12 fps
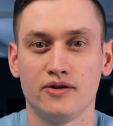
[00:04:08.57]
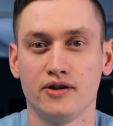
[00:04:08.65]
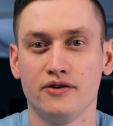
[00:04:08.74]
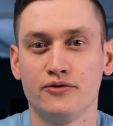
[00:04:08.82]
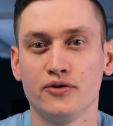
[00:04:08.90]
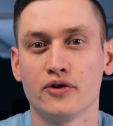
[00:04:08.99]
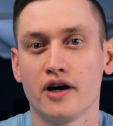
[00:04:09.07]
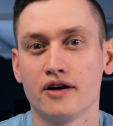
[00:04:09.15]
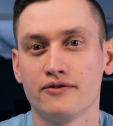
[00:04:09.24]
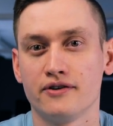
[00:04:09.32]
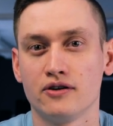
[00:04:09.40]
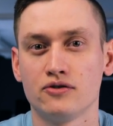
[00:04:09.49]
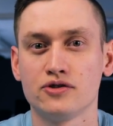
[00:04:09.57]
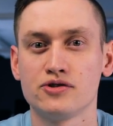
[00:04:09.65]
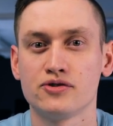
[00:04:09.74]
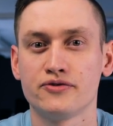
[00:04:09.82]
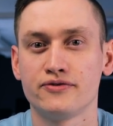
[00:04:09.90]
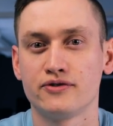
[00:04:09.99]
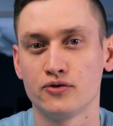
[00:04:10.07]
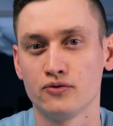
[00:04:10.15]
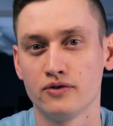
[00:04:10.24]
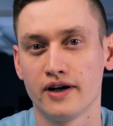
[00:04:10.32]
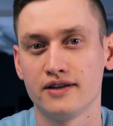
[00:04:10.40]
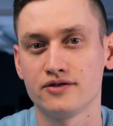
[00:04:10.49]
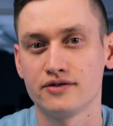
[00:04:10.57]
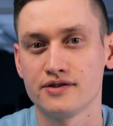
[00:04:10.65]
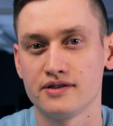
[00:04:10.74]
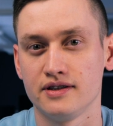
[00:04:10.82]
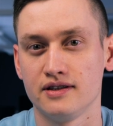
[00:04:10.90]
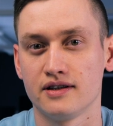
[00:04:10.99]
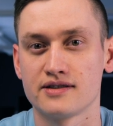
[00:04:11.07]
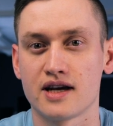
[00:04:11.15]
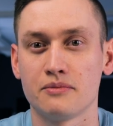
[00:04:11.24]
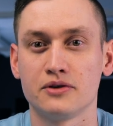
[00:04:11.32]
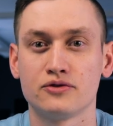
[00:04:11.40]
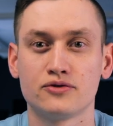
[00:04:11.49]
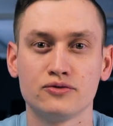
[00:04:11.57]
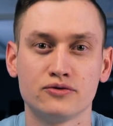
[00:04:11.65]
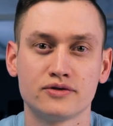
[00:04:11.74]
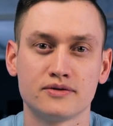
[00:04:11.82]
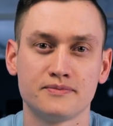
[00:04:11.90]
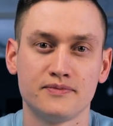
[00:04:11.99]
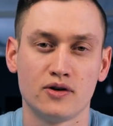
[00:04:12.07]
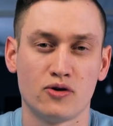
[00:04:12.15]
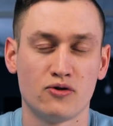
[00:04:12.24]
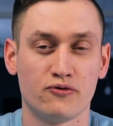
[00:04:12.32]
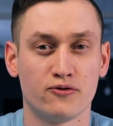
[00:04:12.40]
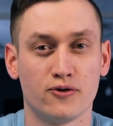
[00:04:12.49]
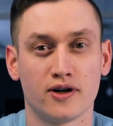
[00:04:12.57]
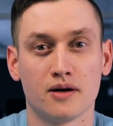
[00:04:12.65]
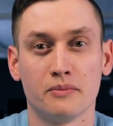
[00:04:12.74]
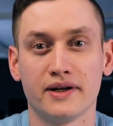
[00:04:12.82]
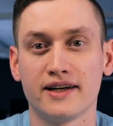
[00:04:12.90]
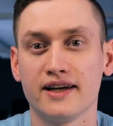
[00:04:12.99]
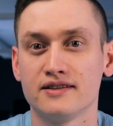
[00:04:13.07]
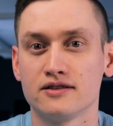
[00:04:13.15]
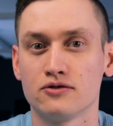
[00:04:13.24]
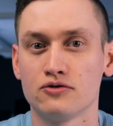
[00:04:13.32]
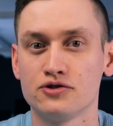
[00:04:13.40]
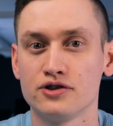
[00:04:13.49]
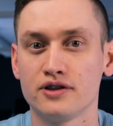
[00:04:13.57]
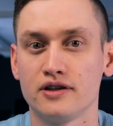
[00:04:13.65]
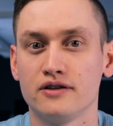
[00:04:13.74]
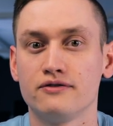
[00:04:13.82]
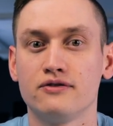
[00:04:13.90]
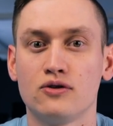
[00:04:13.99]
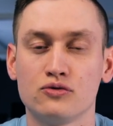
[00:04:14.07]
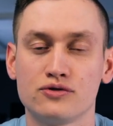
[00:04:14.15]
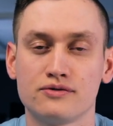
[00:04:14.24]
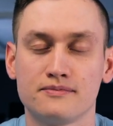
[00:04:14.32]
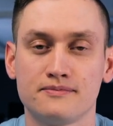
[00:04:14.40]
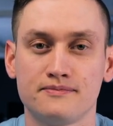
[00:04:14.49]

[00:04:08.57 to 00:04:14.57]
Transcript: if you have a lot of rule entries in assignment rules or complicated logic in flows.